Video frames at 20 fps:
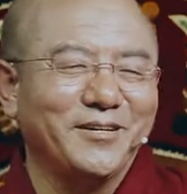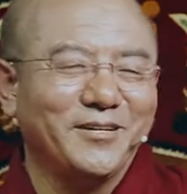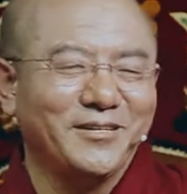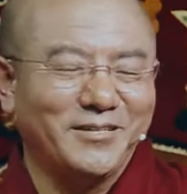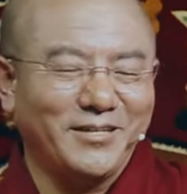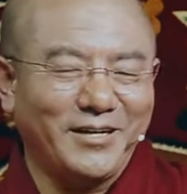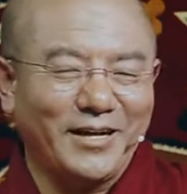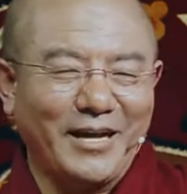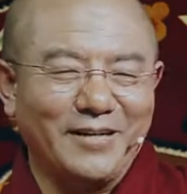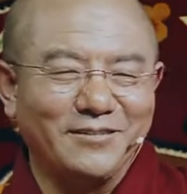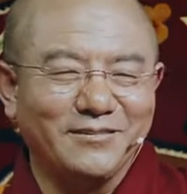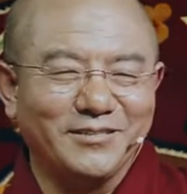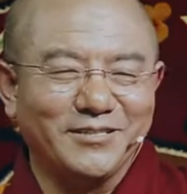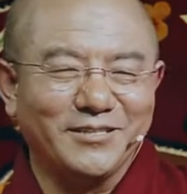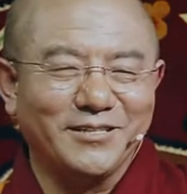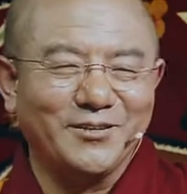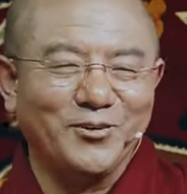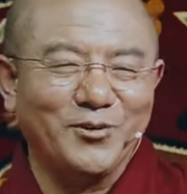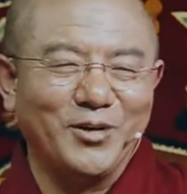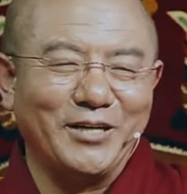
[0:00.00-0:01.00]
and I
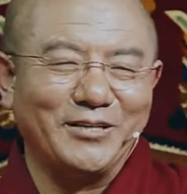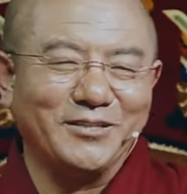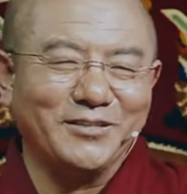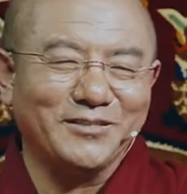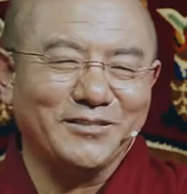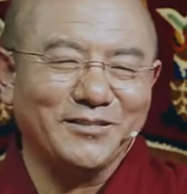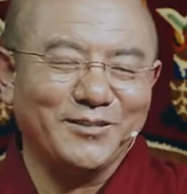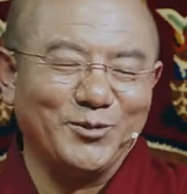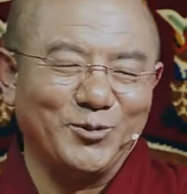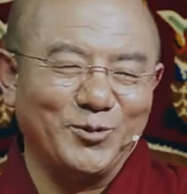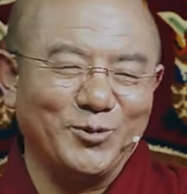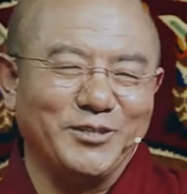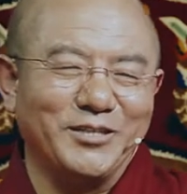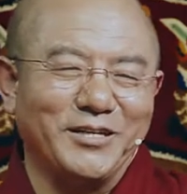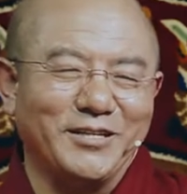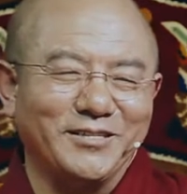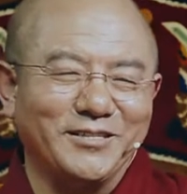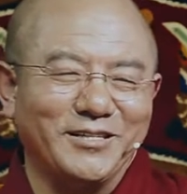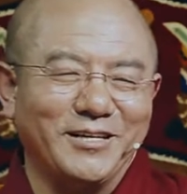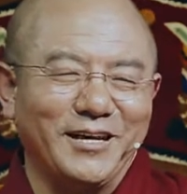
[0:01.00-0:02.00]
saw lots of
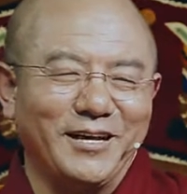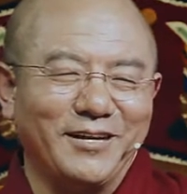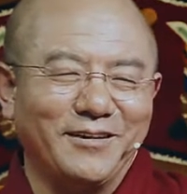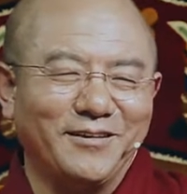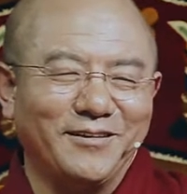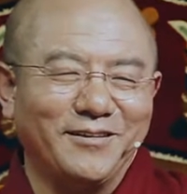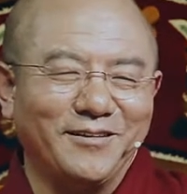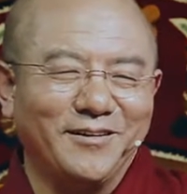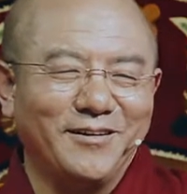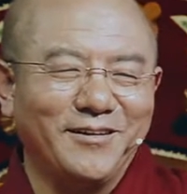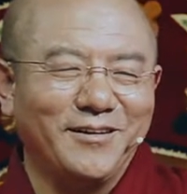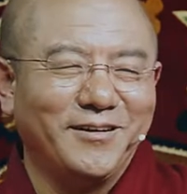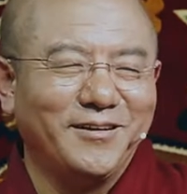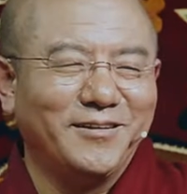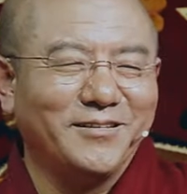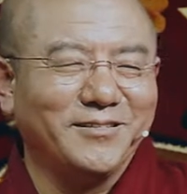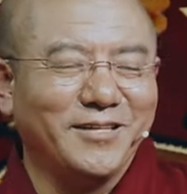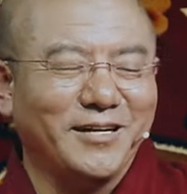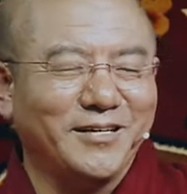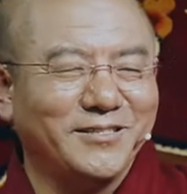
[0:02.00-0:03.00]
beautiful flowers
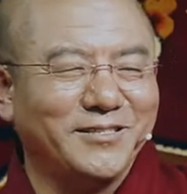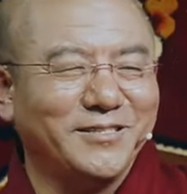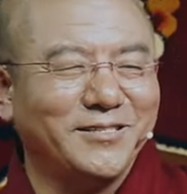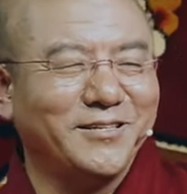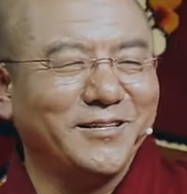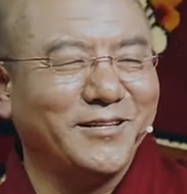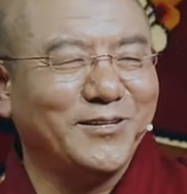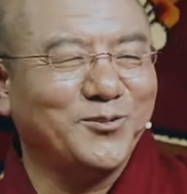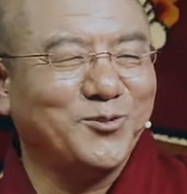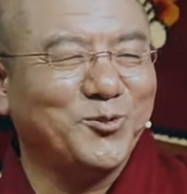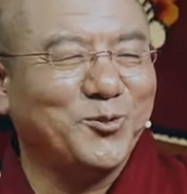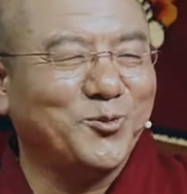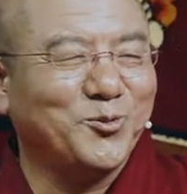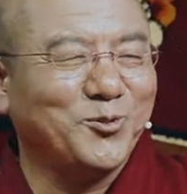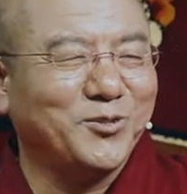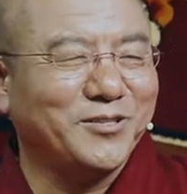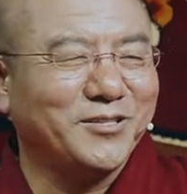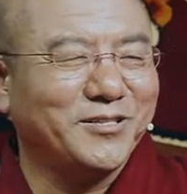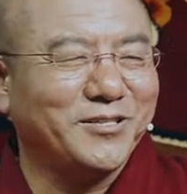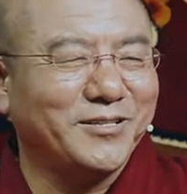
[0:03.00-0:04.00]
where my
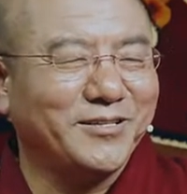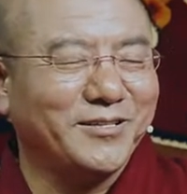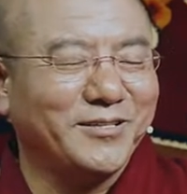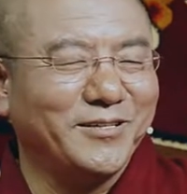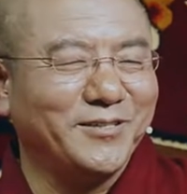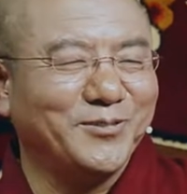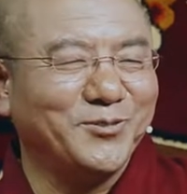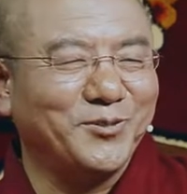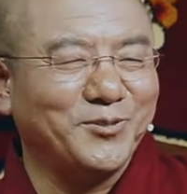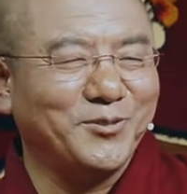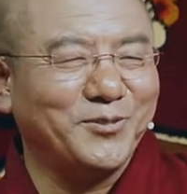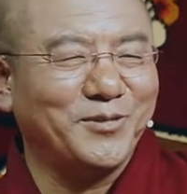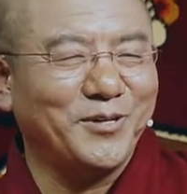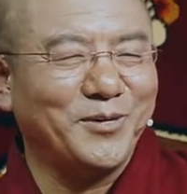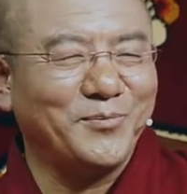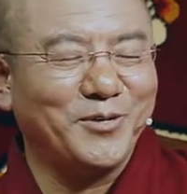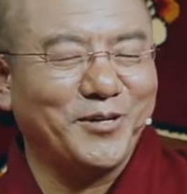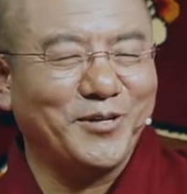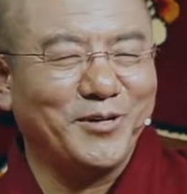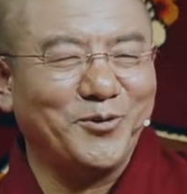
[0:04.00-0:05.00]
mother taught
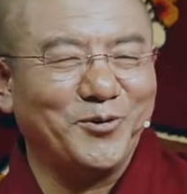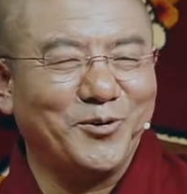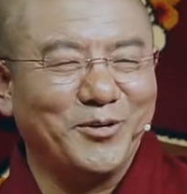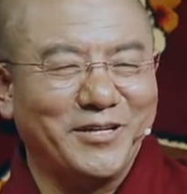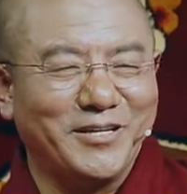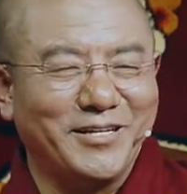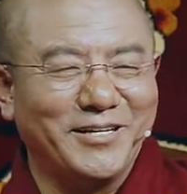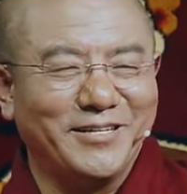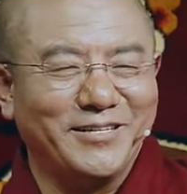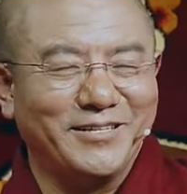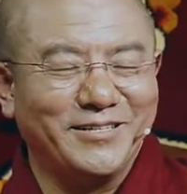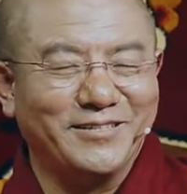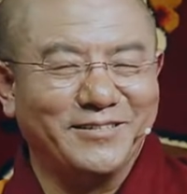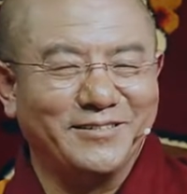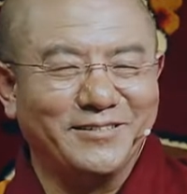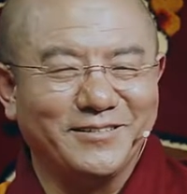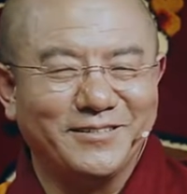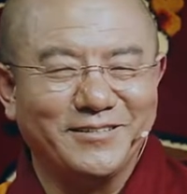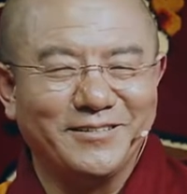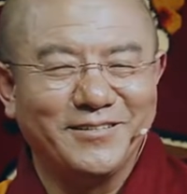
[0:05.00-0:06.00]
the names
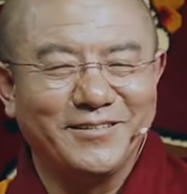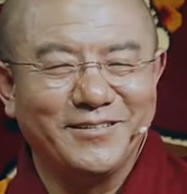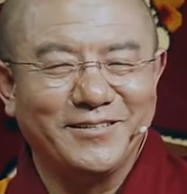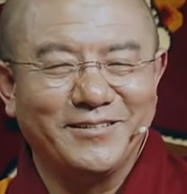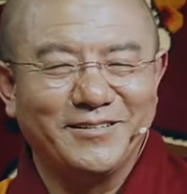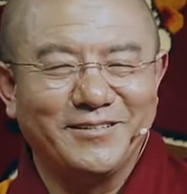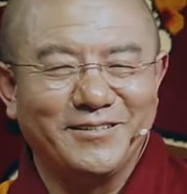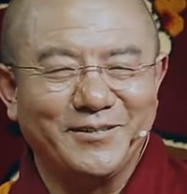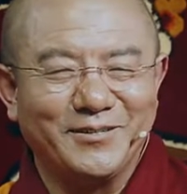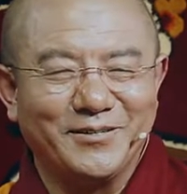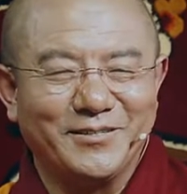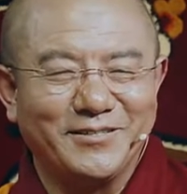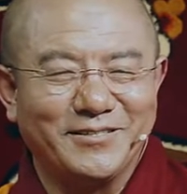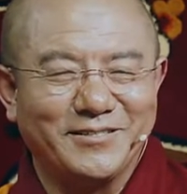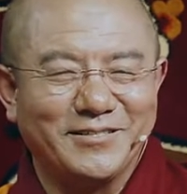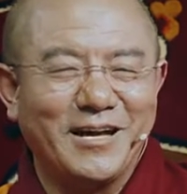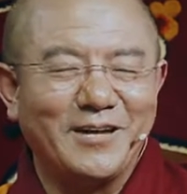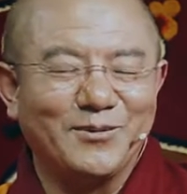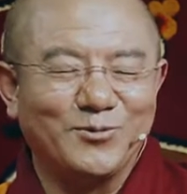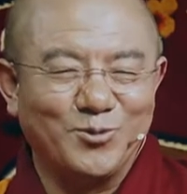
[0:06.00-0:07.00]
of those
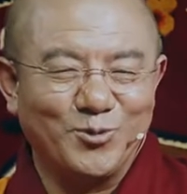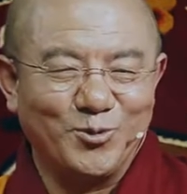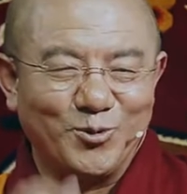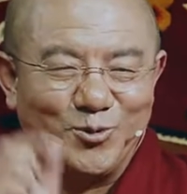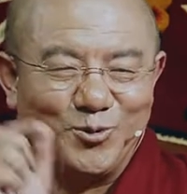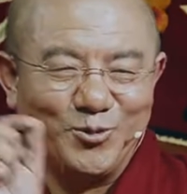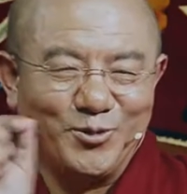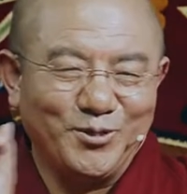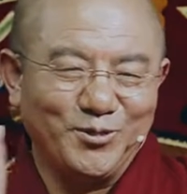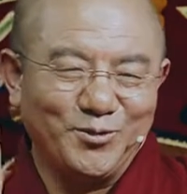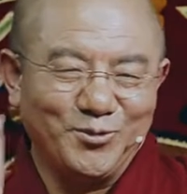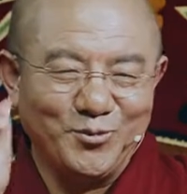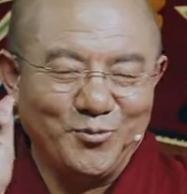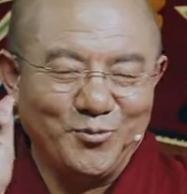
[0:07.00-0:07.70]
flowers to me.